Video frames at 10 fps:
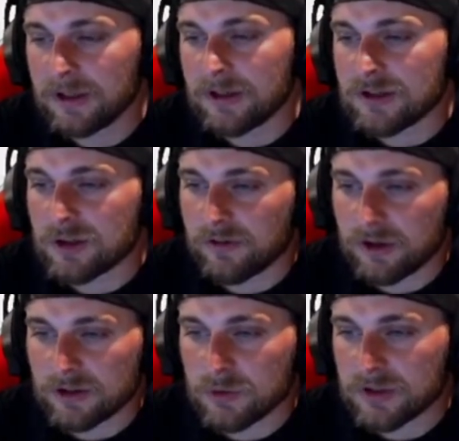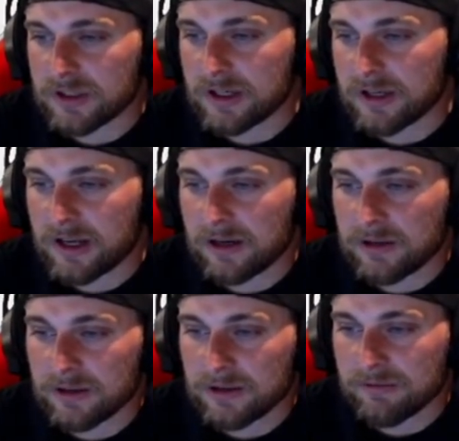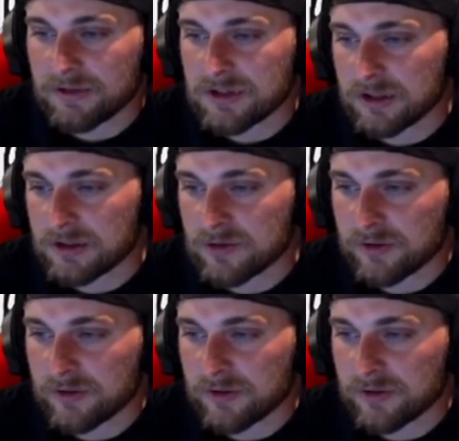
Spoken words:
Traverse with the gun handling of the turret